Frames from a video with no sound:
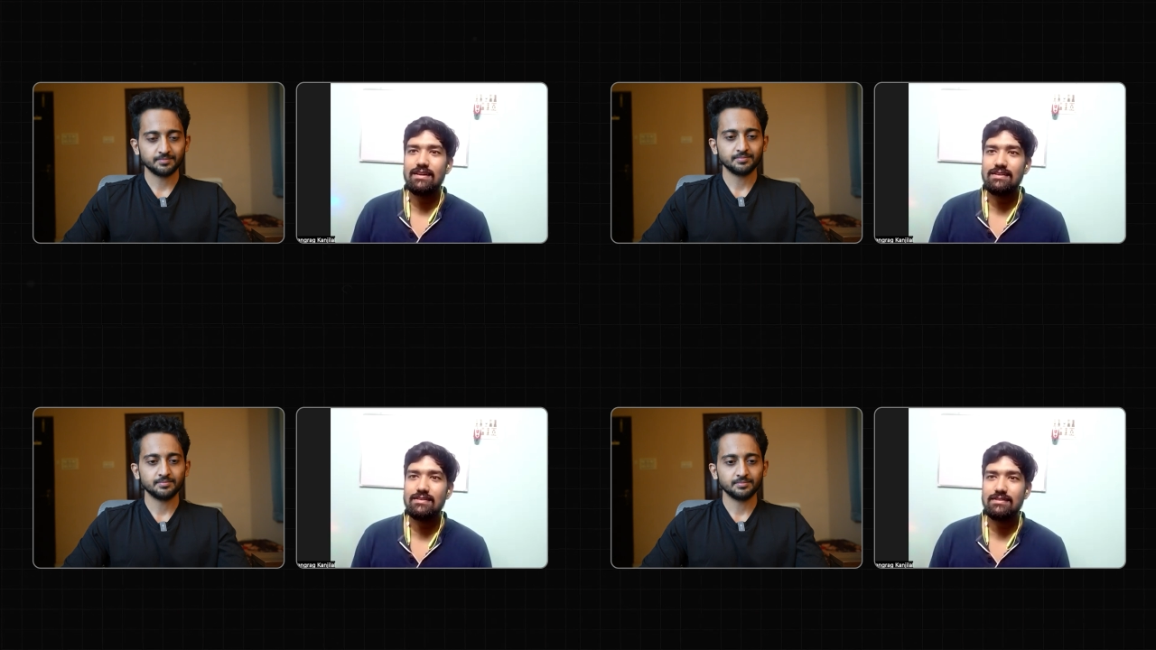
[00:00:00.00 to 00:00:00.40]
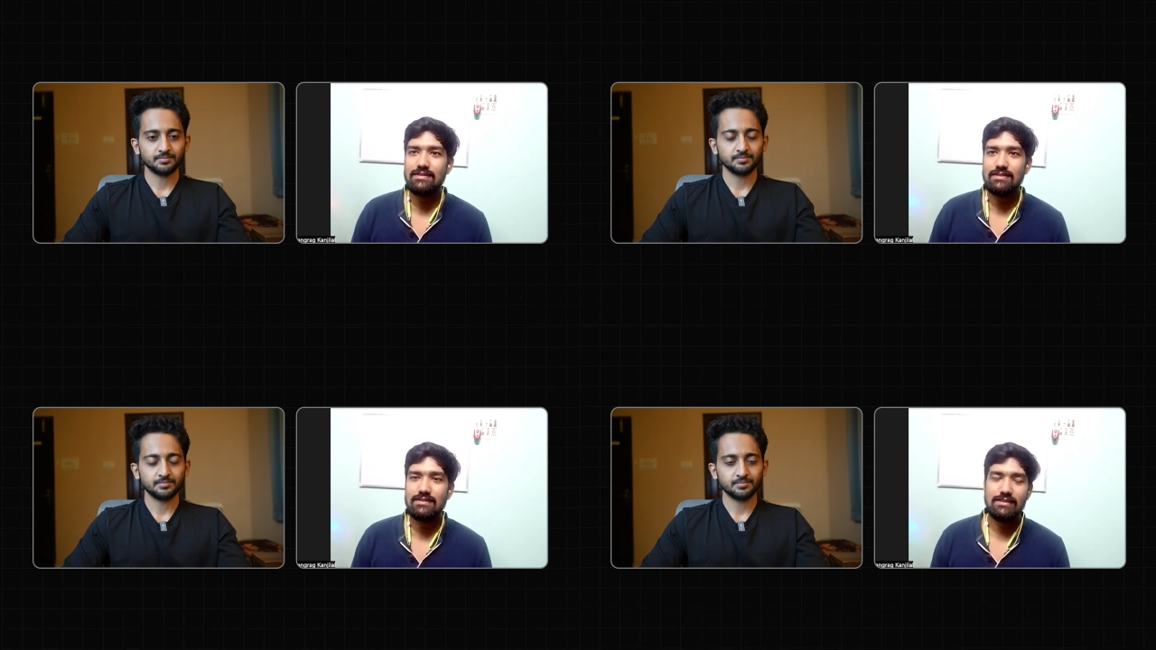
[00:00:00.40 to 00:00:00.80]
Speaker 1: That
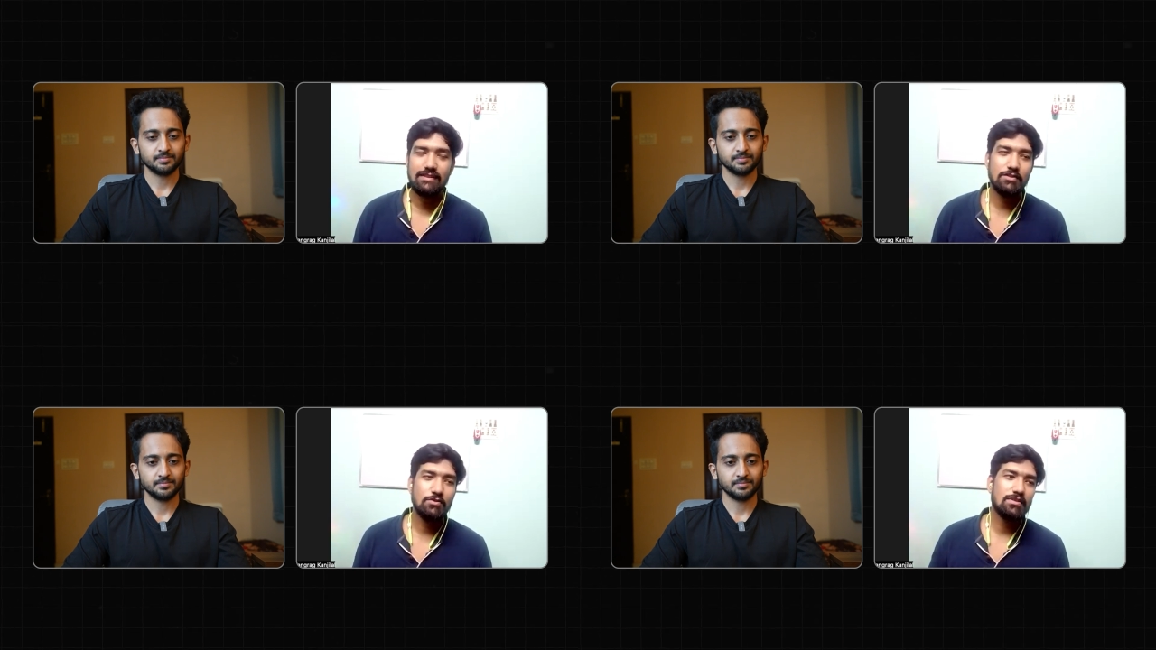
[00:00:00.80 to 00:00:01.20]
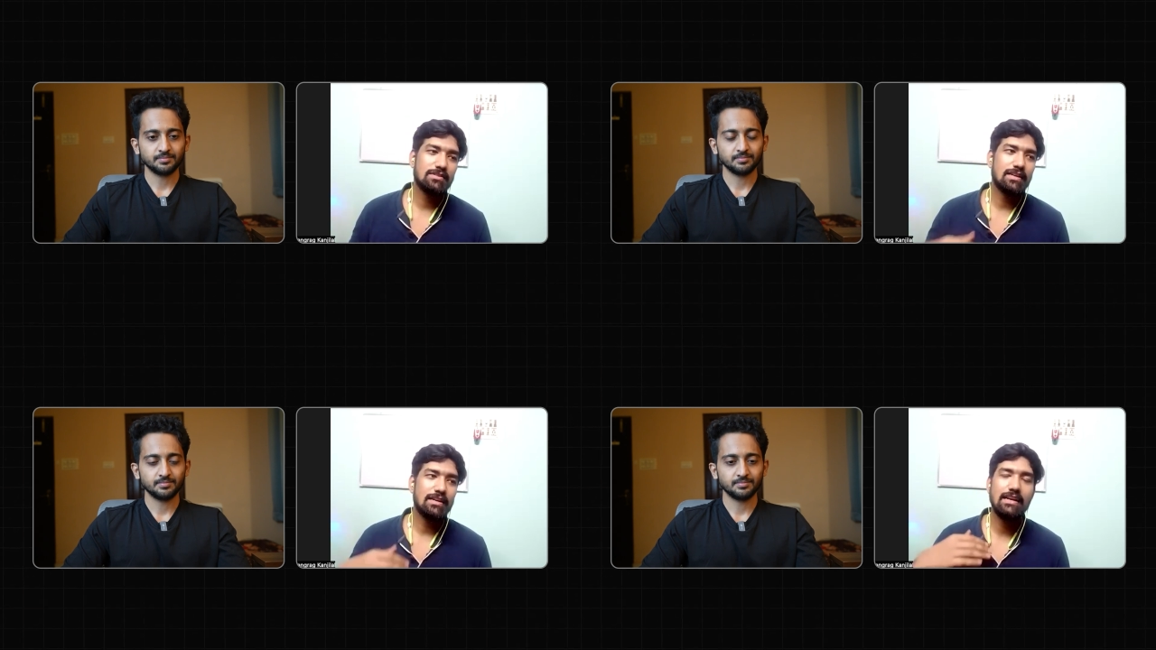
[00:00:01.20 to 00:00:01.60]
is, uh, they
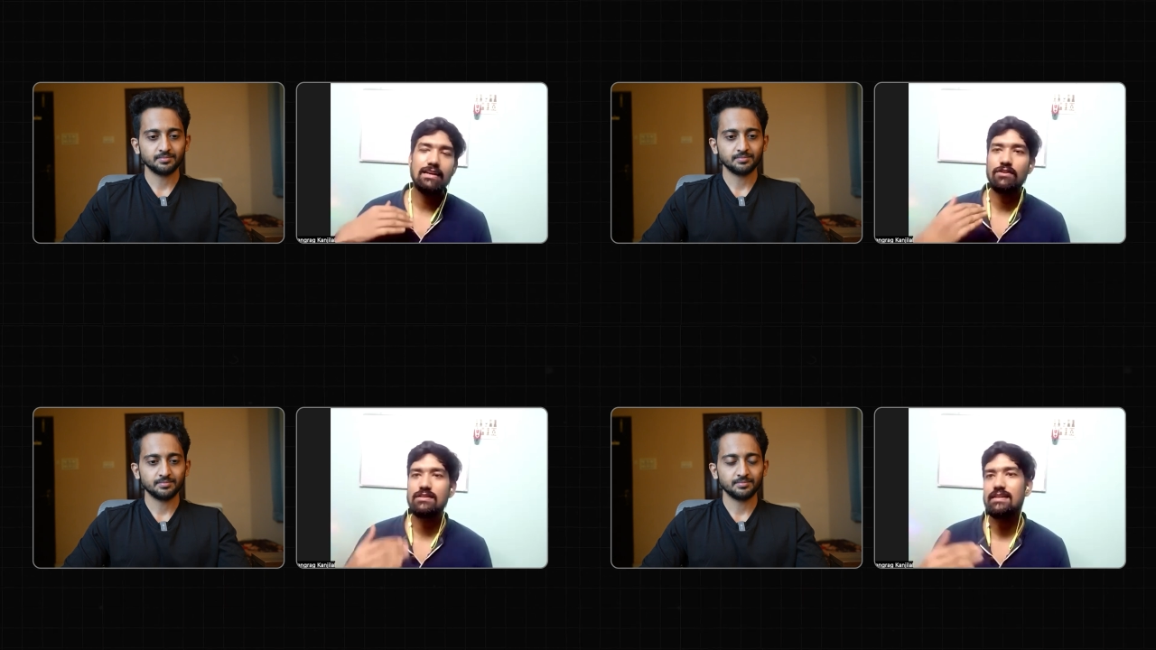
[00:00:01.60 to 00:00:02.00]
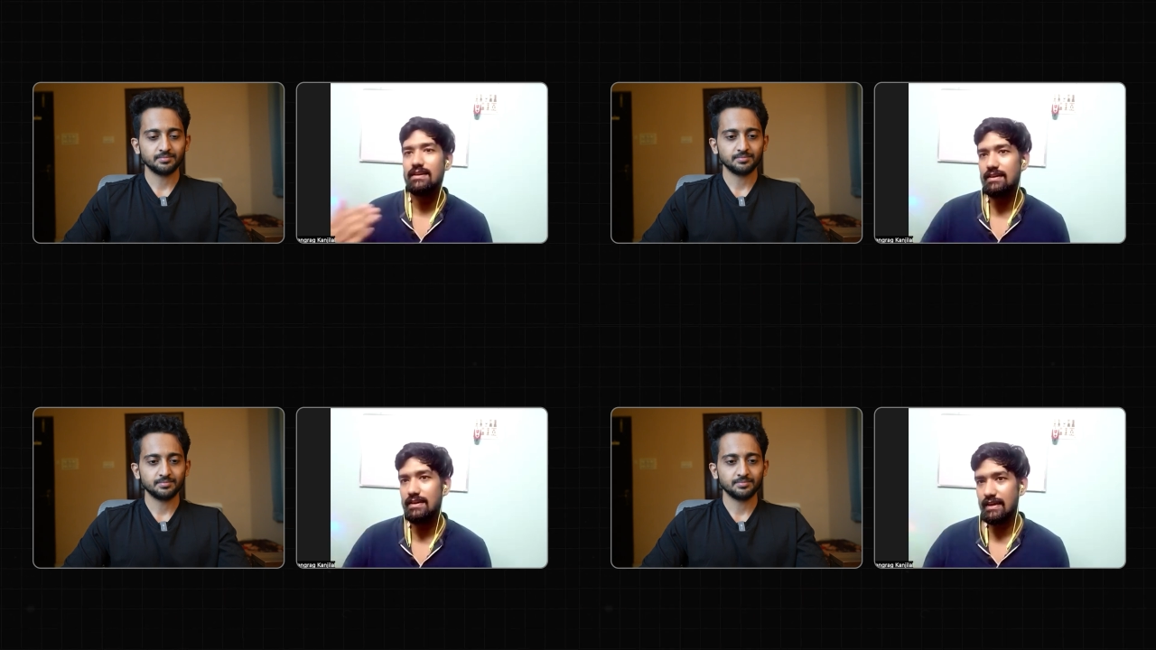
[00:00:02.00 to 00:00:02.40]
should study every
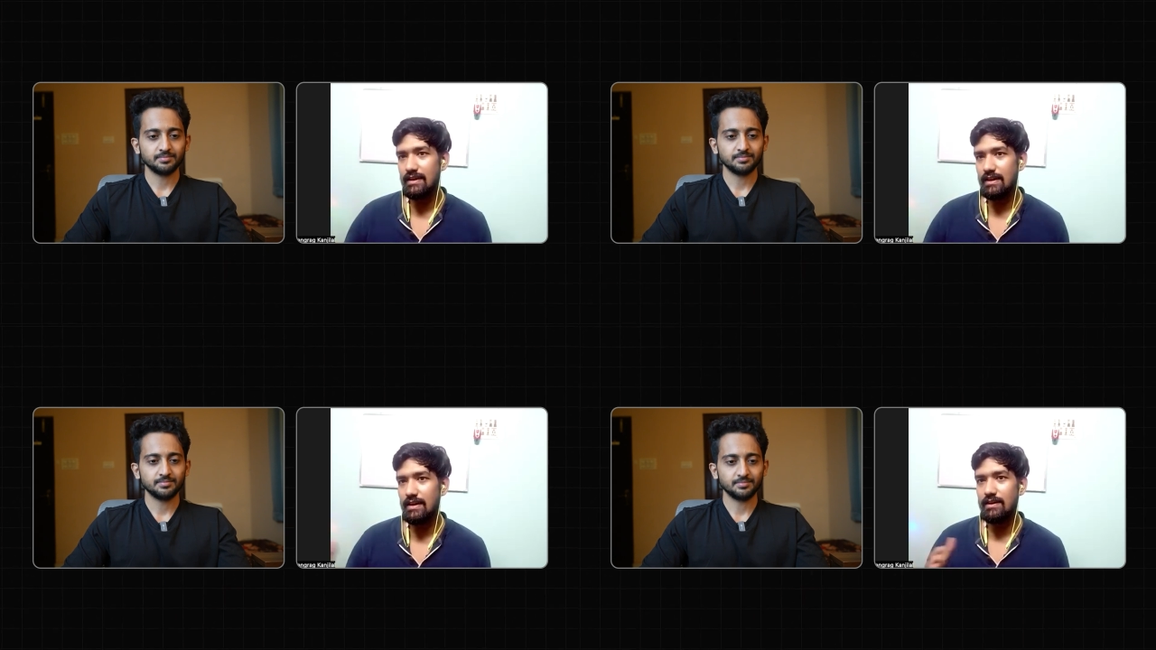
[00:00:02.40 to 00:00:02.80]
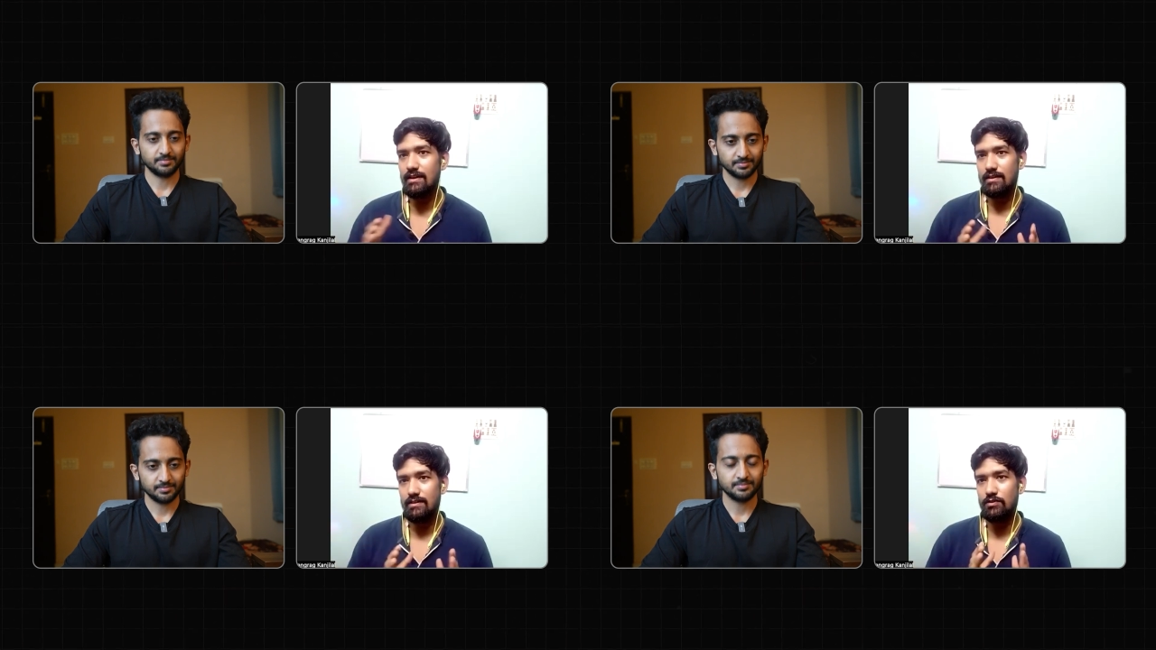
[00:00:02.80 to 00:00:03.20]
single day
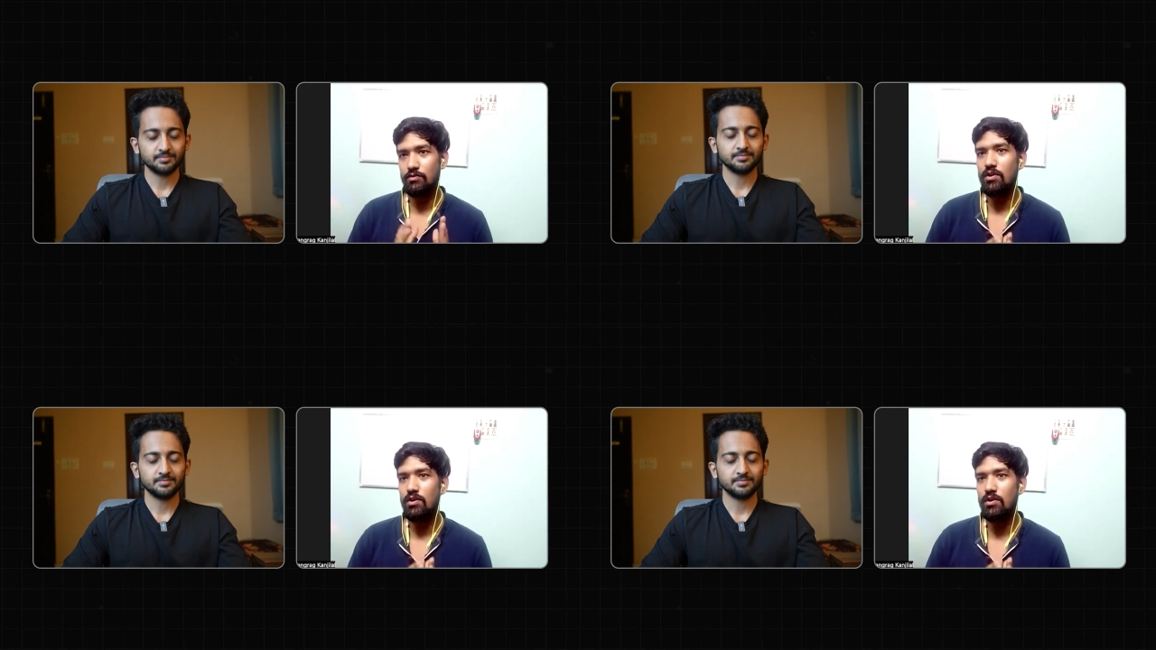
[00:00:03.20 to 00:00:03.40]
and uh,